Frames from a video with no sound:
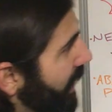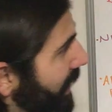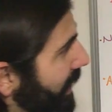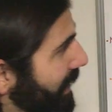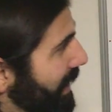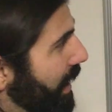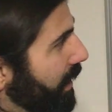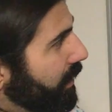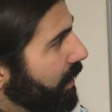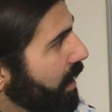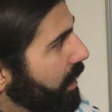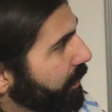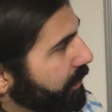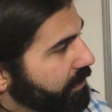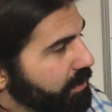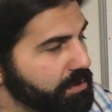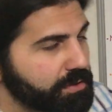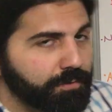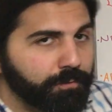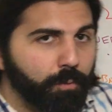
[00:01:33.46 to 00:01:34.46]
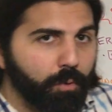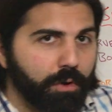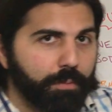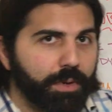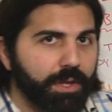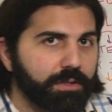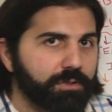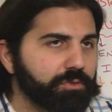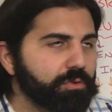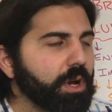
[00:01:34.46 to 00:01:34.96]
Now, along with those four
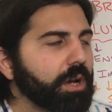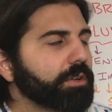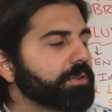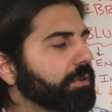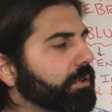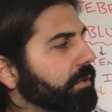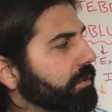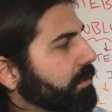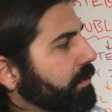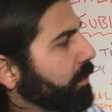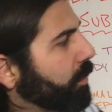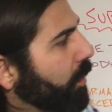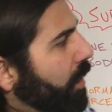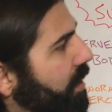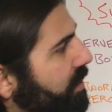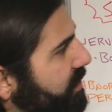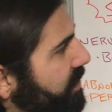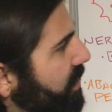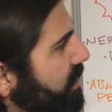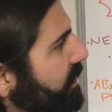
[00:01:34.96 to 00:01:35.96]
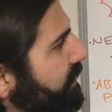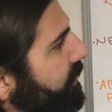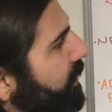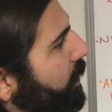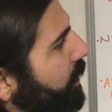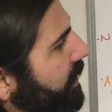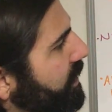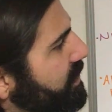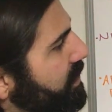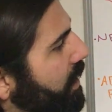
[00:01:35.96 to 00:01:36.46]
main structures, we're also going to
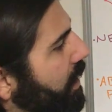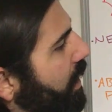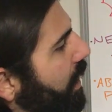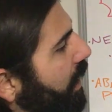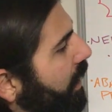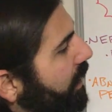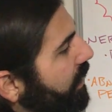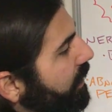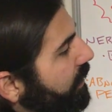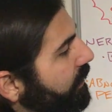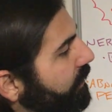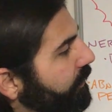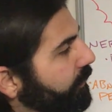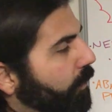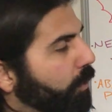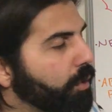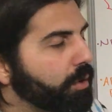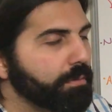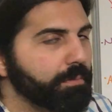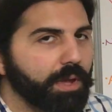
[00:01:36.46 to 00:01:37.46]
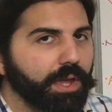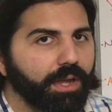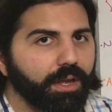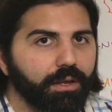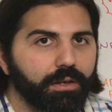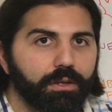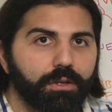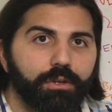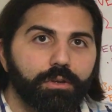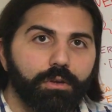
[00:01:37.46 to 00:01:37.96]
focus on four
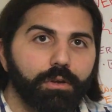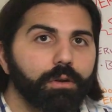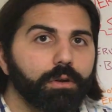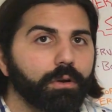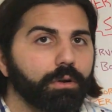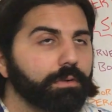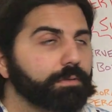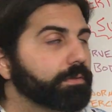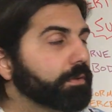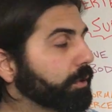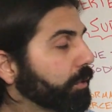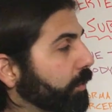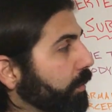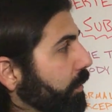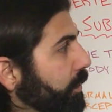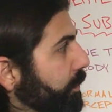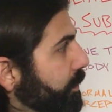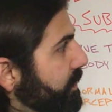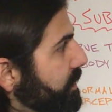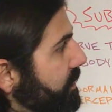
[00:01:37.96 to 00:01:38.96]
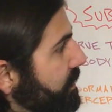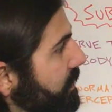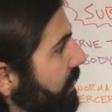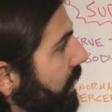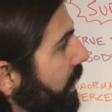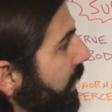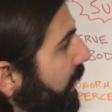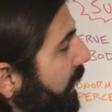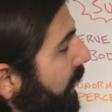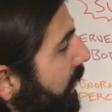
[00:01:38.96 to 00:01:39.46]
main nerve groups.
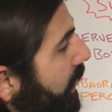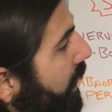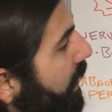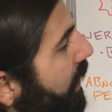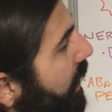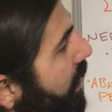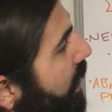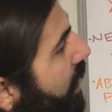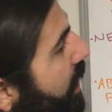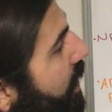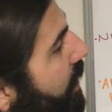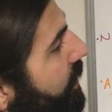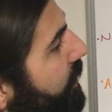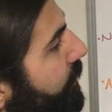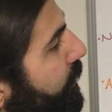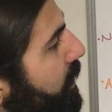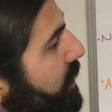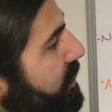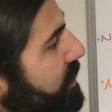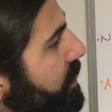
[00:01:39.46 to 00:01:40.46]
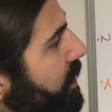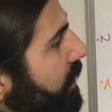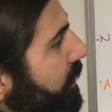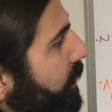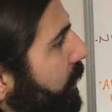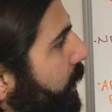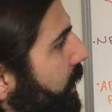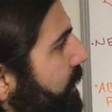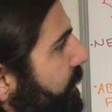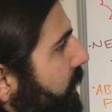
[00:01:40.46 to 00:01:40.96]
The first nerve
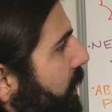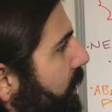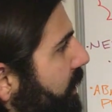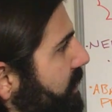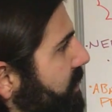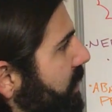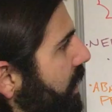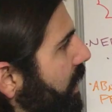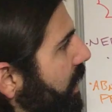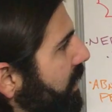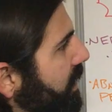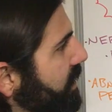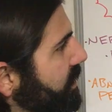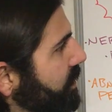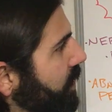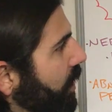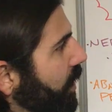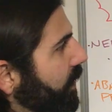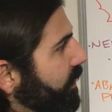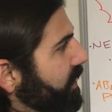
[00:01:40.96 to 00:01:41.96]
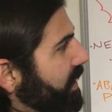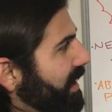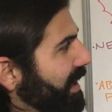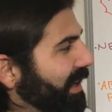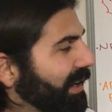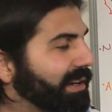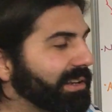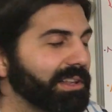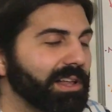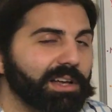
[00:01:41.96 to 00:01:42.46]
we're going to focus on is called
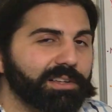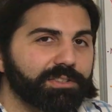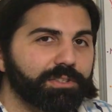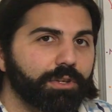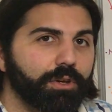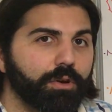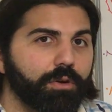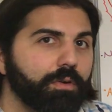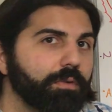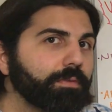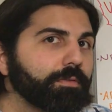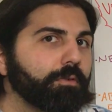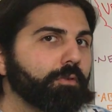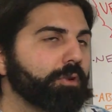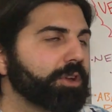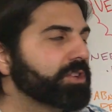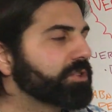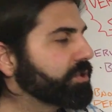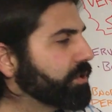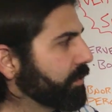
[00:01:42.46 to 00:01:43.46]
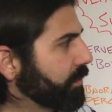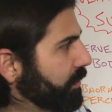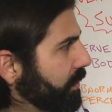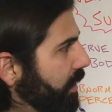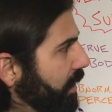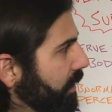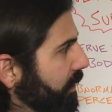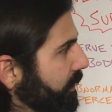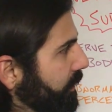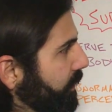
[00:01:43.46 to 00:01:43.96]
the glossopharyngeal
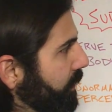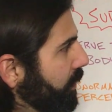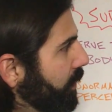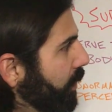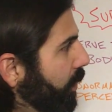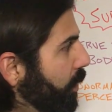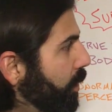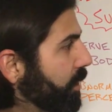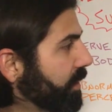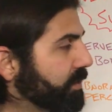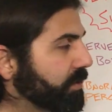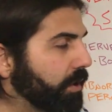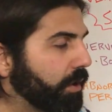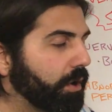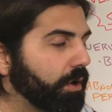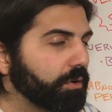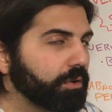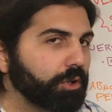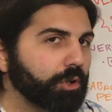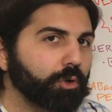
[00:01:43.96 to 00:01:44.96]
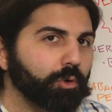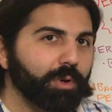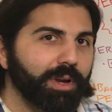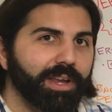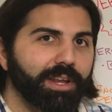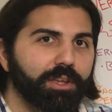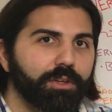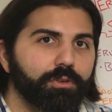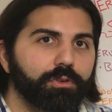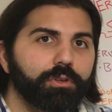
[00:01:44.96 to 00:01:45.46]
nerve, or it's called
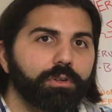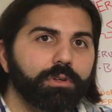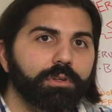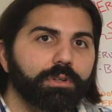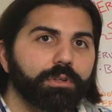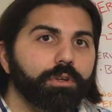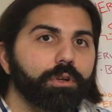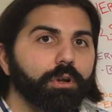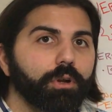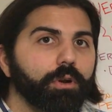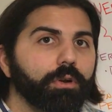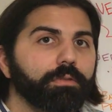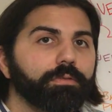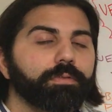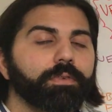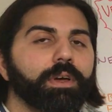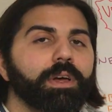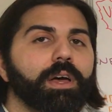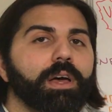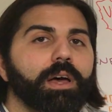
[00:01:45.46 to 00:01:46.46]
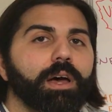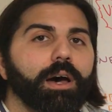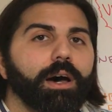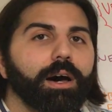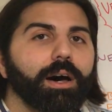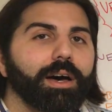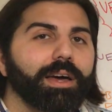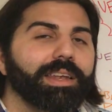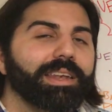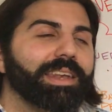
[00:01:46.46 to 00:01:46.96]
cranial nerve
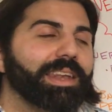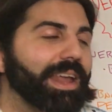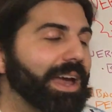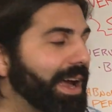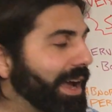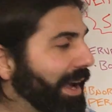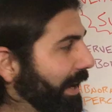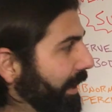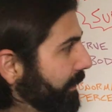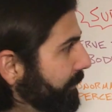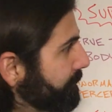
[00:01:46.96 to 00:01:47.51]
9.